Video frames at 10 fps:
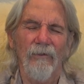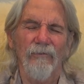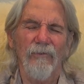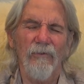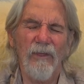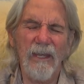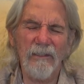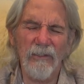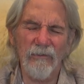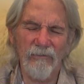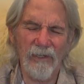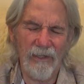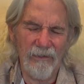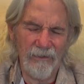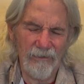So thank you,
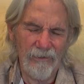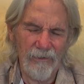Father.